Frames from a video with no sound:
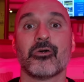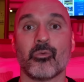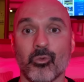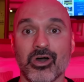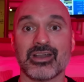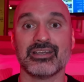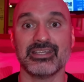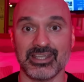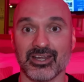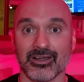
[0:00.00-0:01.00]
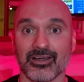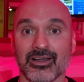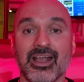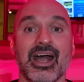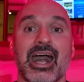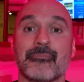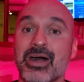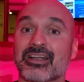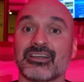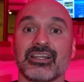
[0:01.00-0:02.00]
1 year. I'm
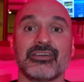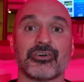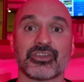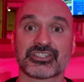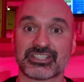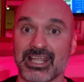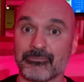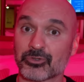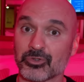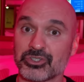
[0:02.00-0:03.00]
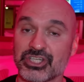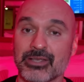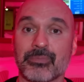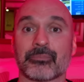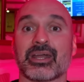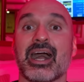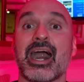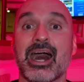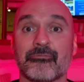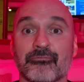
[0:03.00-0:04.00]
not going to live on the same cruise ship. I'm going to
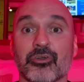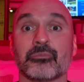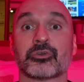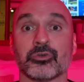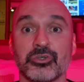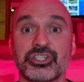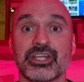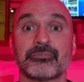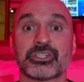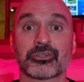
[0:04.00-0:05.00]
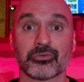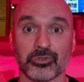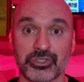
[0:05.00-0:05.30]
hop from cruise ship to cruise